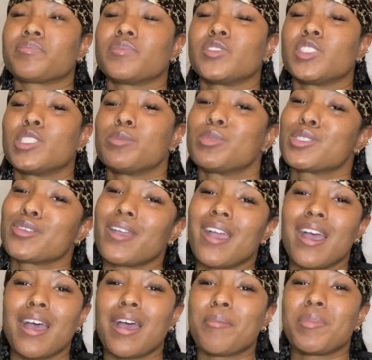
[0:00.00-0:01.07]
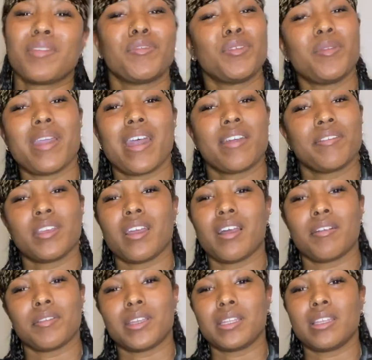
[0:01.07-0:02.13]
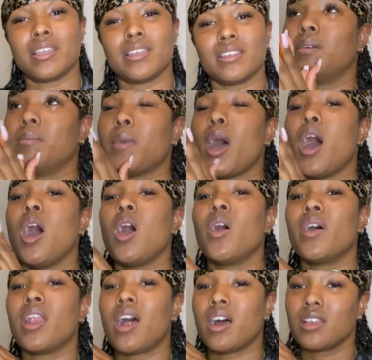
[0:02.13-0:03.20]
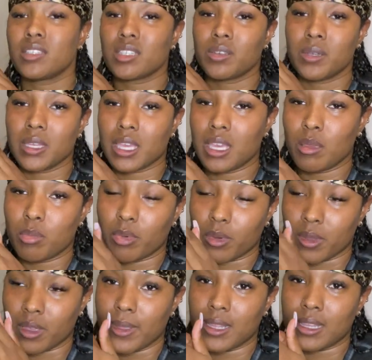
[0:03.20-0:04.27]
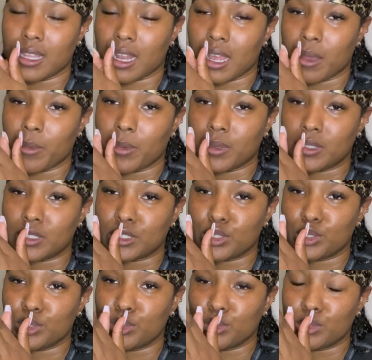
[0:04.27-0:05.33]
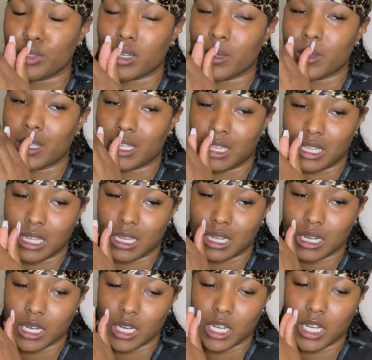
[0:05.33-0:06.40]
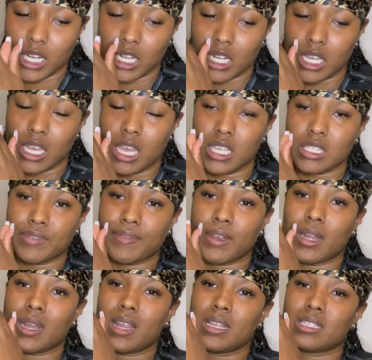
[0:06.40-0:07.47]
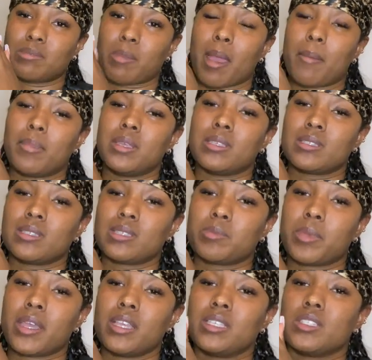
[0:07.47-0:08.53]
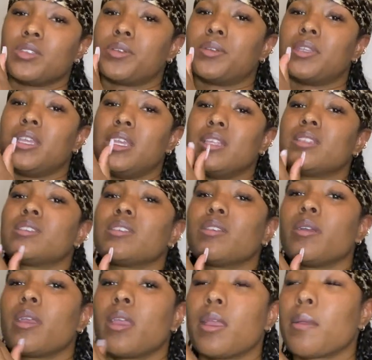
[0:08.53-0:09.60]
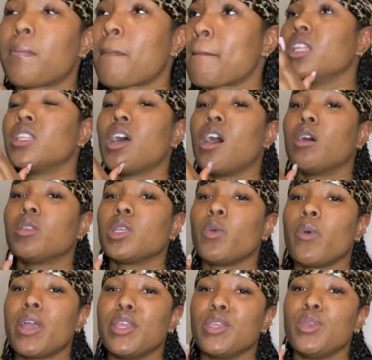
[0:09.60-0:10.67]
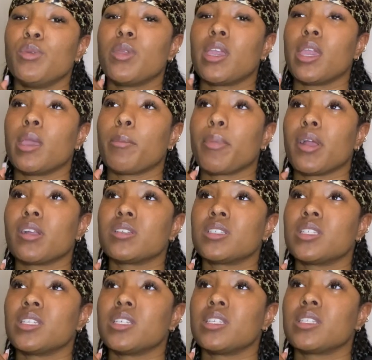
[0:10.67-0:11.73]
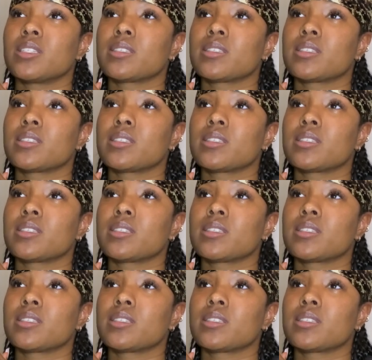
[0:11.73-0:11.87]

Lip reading: Subscribe if you haven't already. Oh, and also a key point that I wanted to throw in there. As far as my business page on Instagram, the only way you can purchase